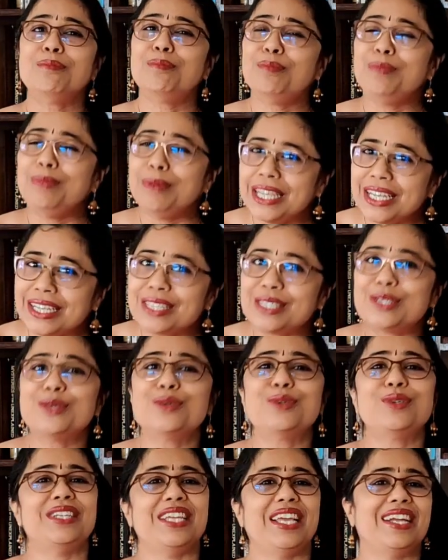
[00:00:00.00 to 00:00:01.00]
Please do
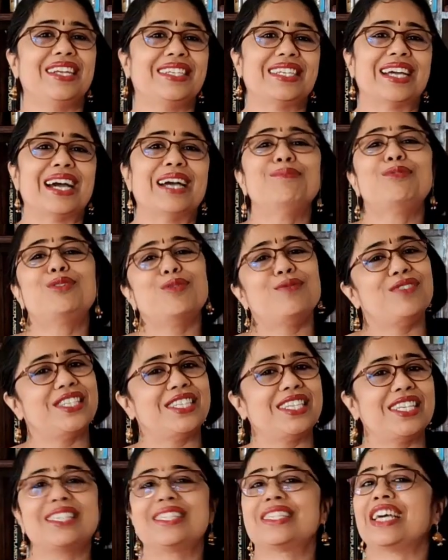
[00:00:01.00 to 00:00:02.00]
take time to
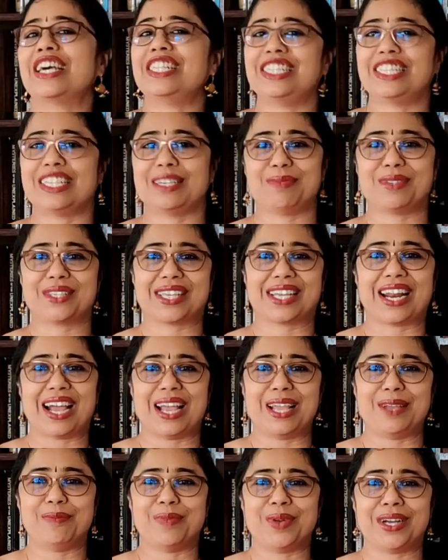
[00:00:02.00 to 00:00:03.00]
visit and
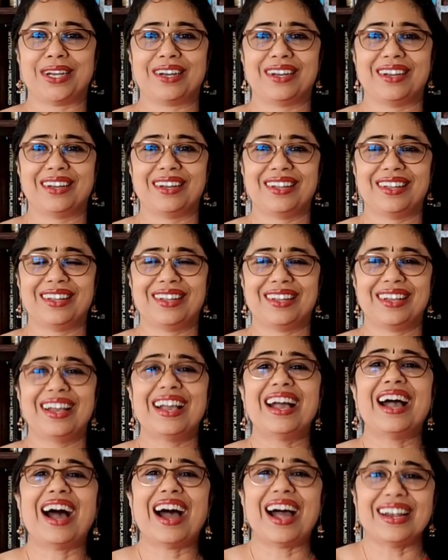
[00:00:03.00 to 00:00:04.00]
subscribe.
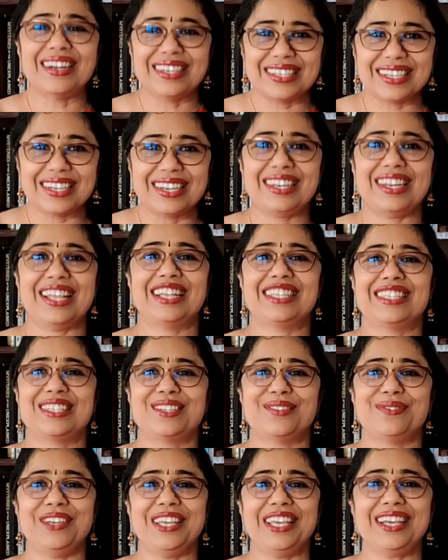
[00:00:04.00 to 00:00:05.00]
Until next
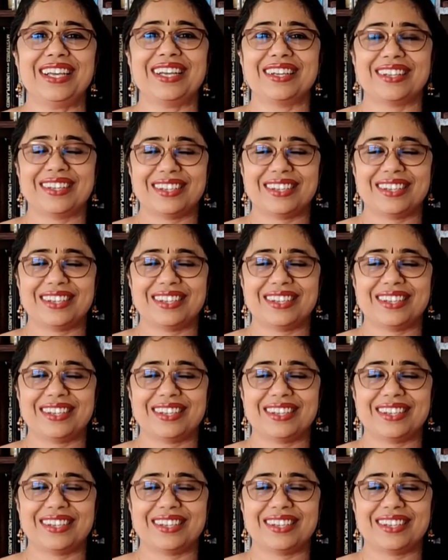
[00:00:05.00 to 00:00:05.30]
week,